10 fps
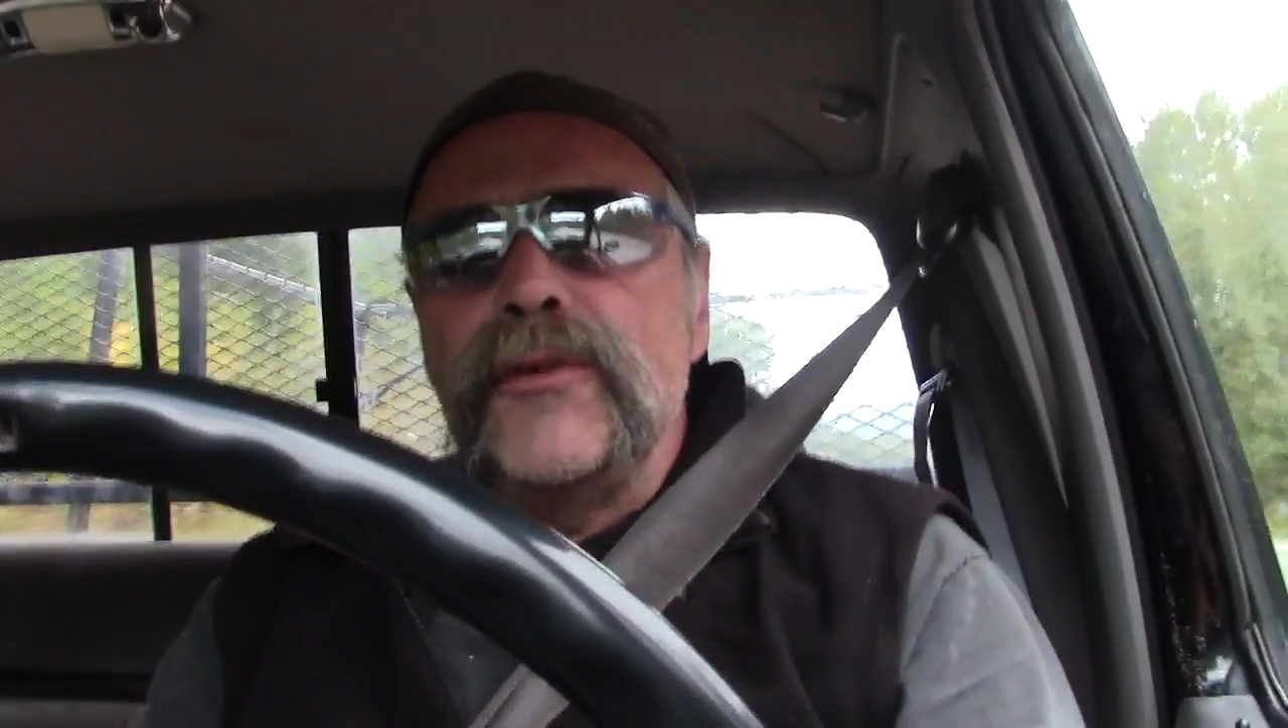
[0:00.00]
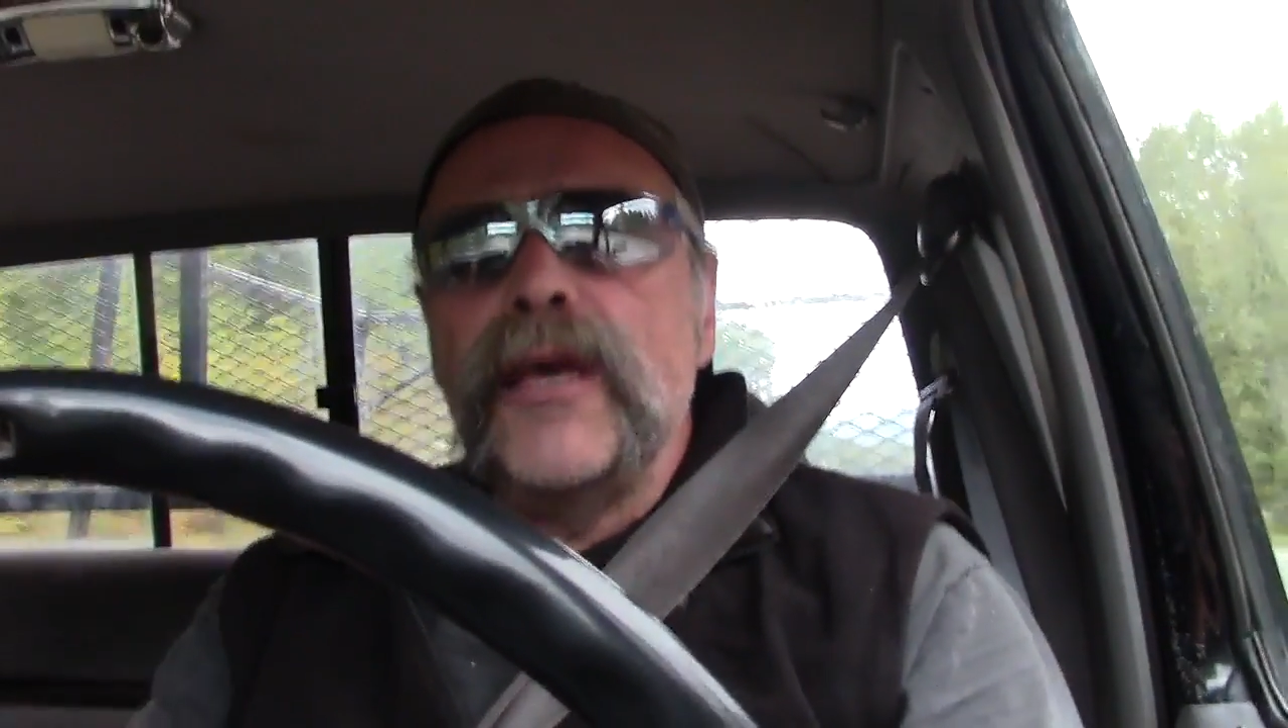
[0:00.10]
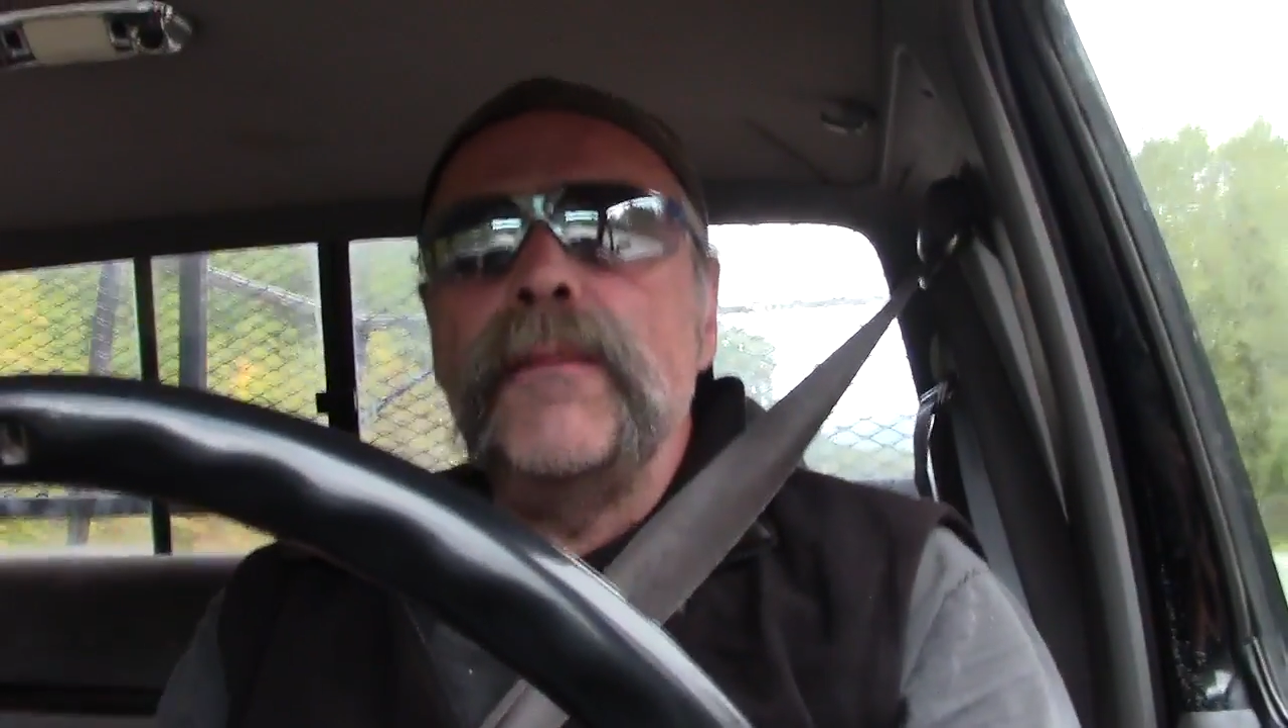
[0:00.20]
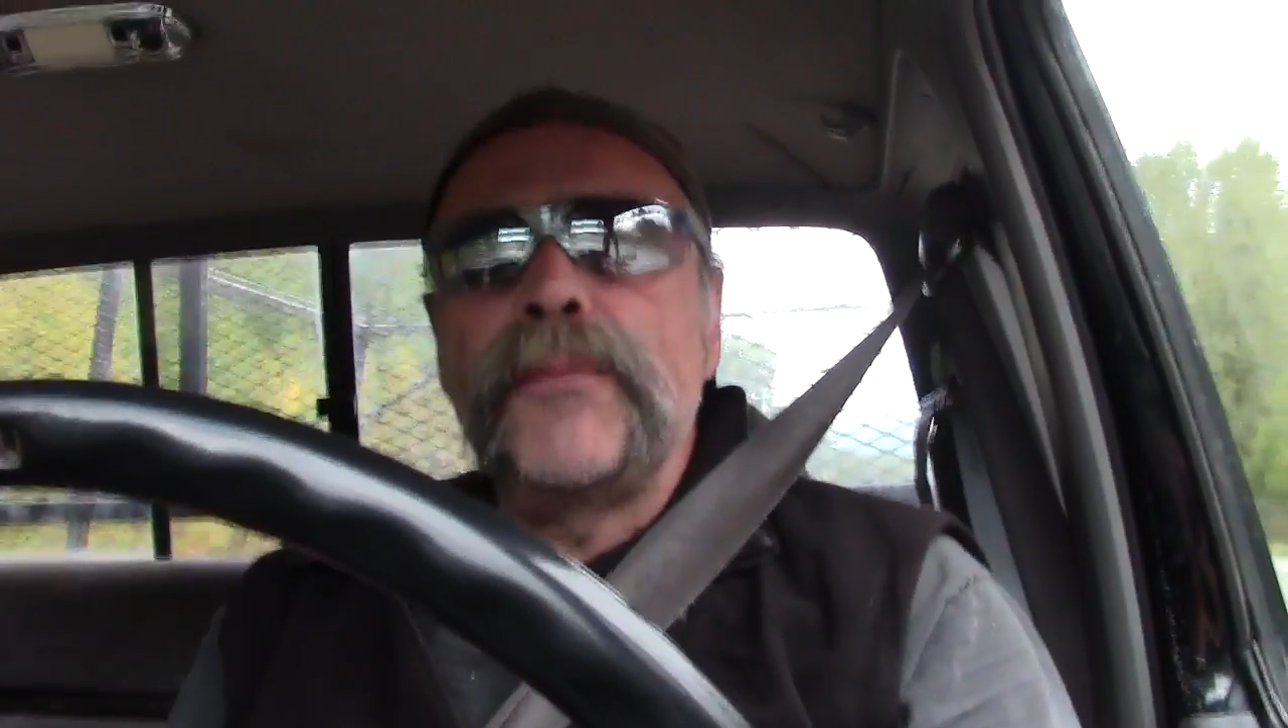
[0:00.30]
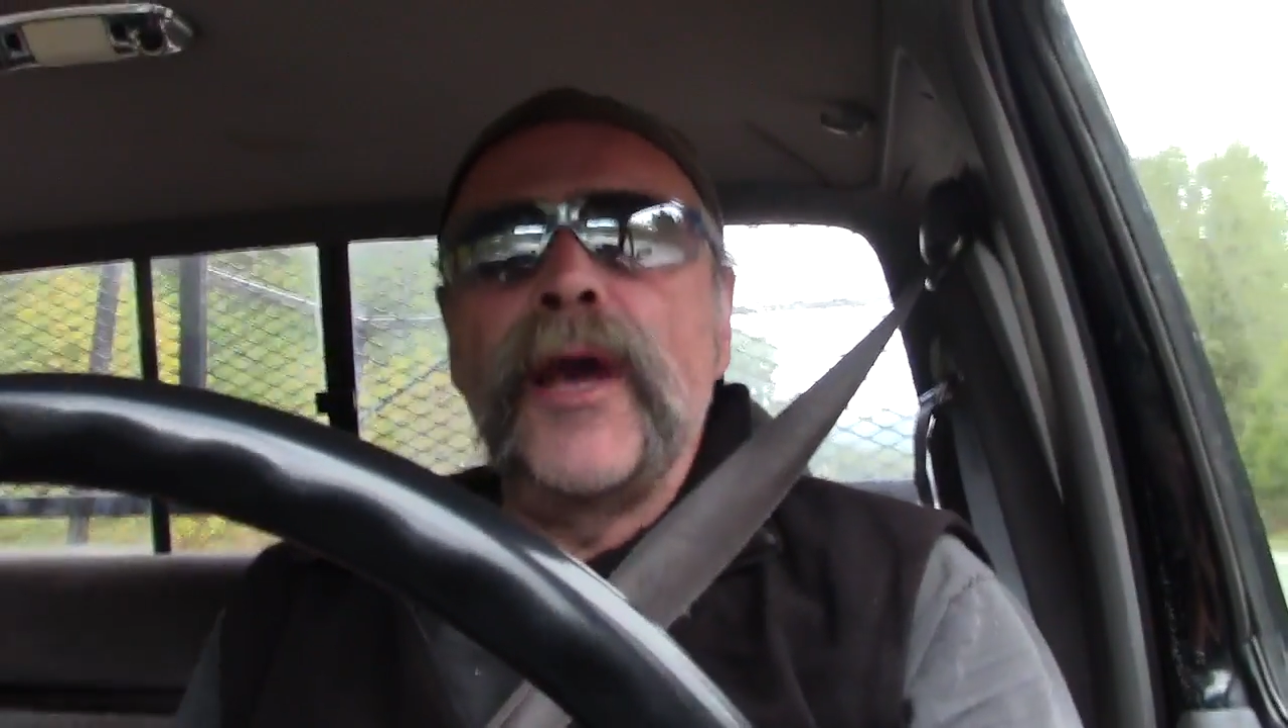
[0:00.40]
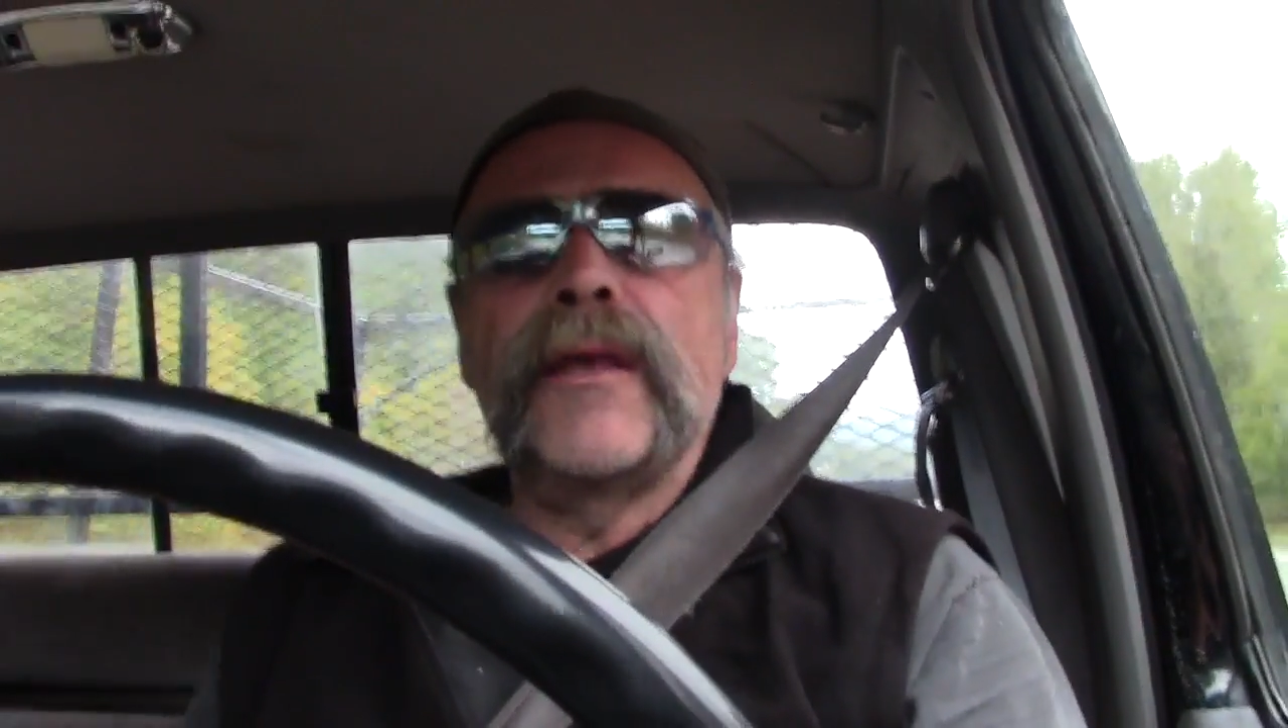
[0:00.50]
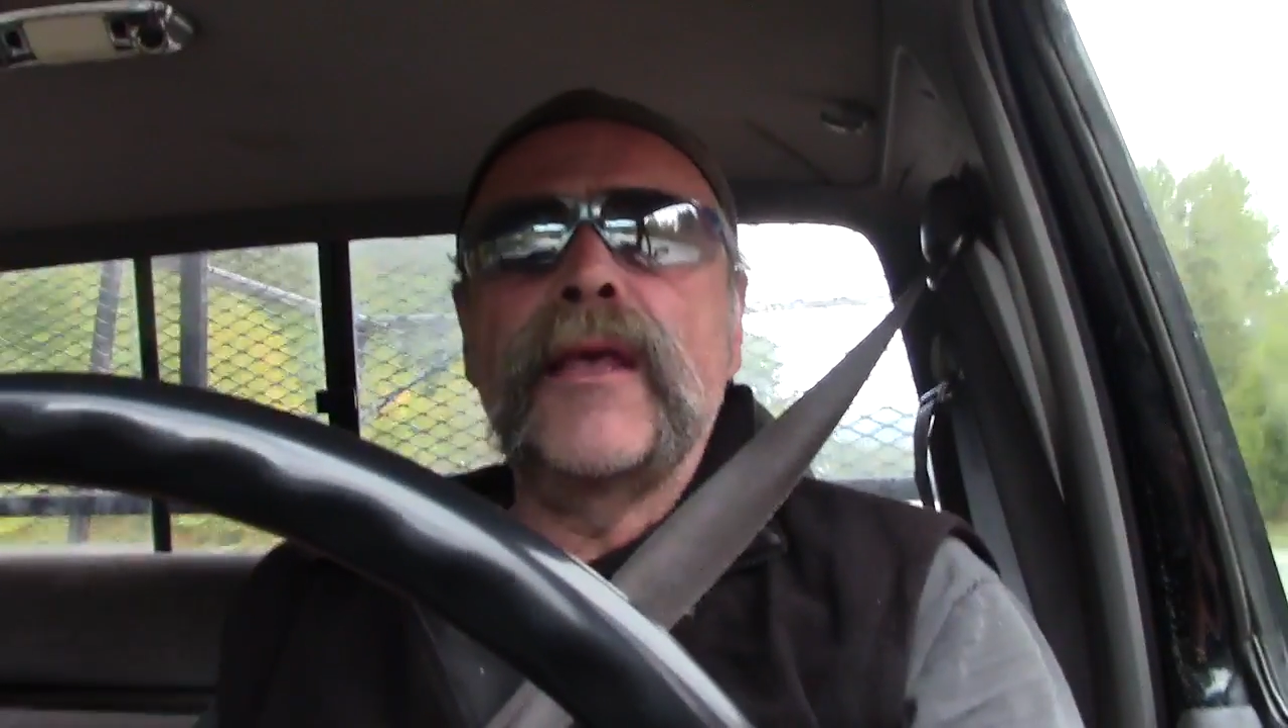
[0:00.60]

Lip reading: did break